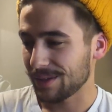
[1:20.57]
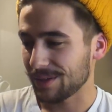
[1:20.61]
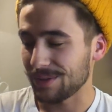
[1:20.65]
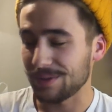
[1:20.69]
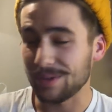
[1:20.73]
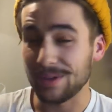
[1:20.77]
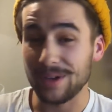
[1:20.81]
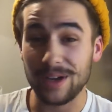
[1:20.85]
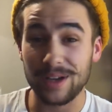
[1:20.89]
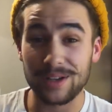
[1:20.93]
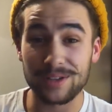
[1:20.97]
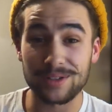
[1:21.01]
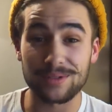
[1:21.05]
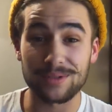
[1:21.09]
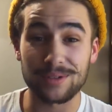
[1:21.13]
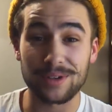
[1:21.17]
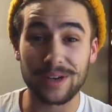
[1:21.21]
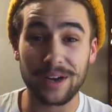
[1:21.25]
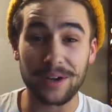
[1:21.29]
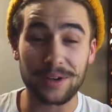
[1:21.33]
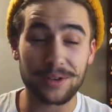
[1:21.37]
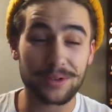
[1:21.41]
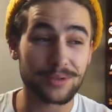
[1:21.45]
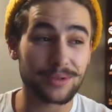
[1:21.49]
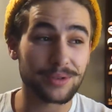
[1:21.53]
you guys are
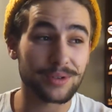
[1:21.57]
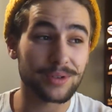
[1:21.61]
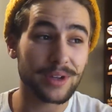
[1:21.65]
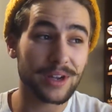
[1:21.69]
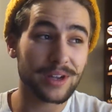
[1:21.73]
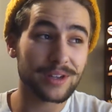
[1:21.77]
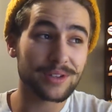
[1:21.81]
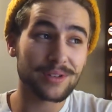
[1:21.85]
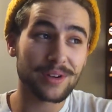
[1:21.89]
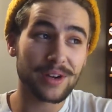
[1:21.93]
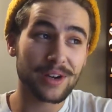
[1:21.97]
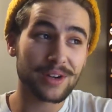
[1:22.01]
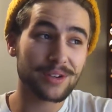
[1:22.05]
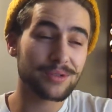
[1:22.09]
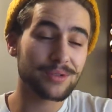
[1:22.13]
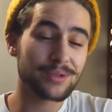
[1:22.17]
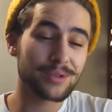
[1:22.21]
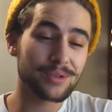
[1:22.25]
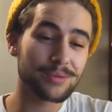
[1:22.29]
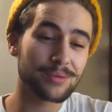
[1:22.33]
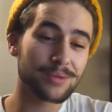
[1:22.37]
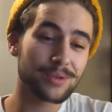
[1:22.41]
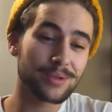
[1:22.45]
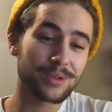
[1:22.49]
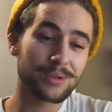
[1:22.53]
actually, you guys are
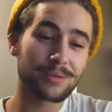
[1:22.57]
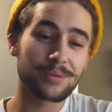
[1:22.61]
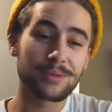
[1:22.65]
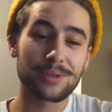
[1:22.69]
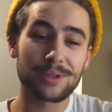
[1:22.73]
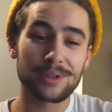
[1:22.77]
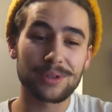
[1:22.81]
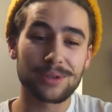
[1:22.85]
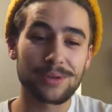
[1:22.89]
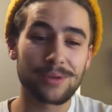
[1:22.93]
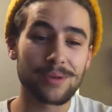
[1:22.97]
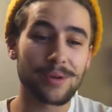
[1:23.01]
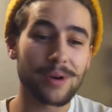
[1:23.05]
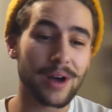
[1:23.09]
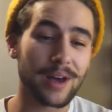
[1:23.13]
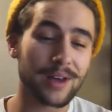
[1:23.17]
actually really, really cool.